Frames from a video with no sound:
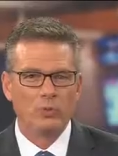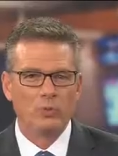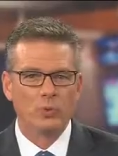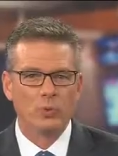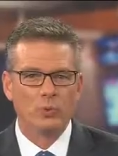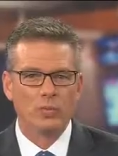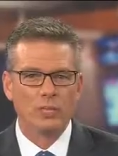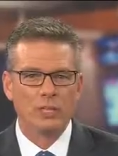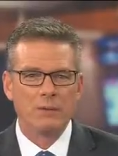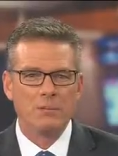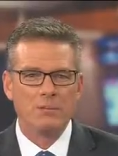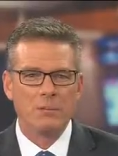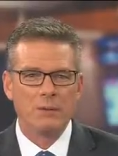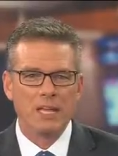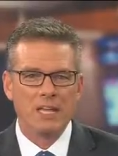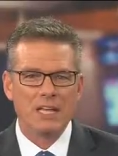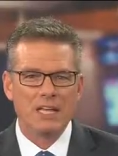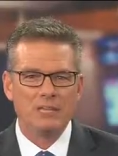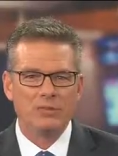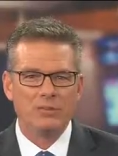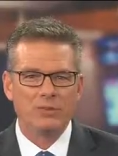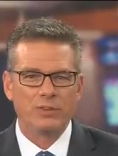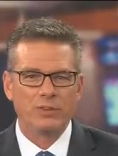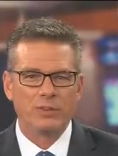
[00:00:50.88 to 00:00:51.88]
ruling
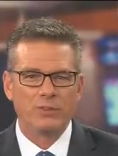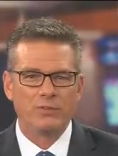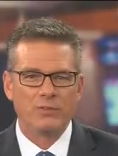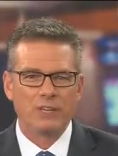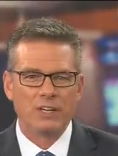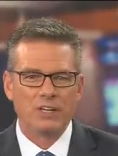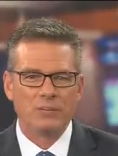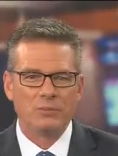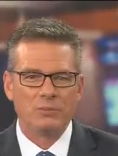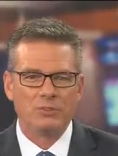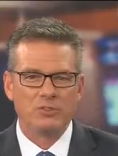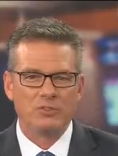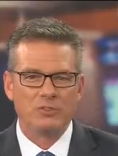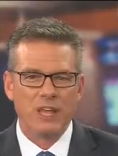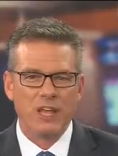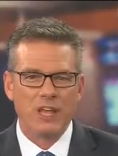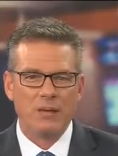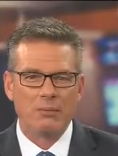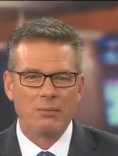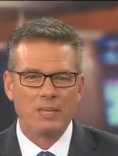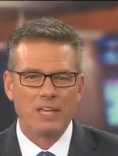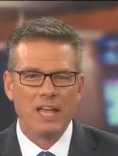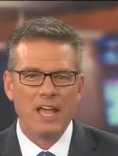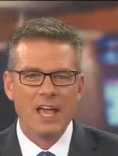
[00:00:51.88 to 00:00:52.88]
means for the victim's
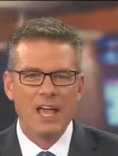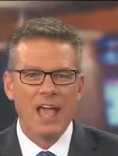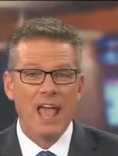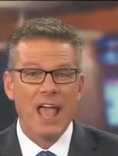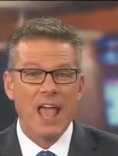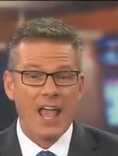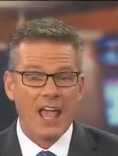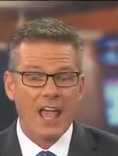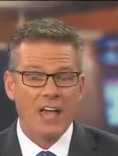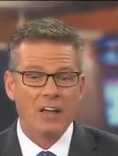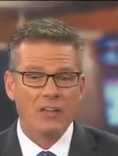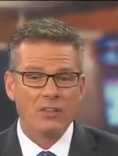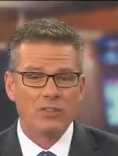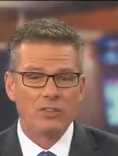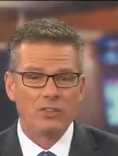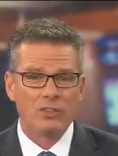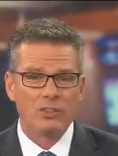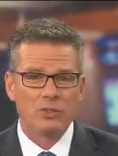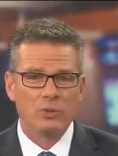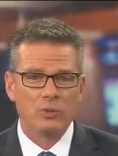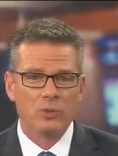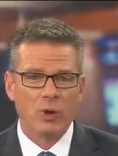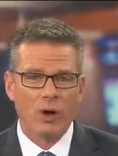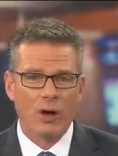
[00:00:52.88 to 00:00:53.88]
family and the
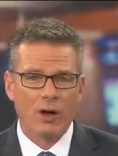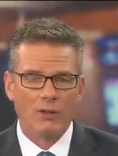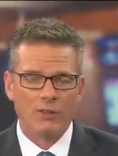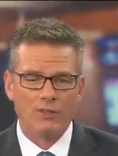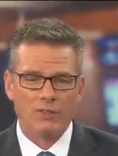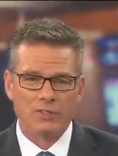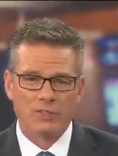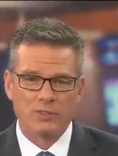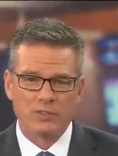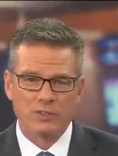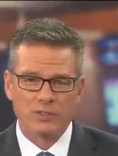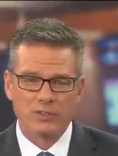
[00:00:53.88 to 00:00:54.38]
two officers.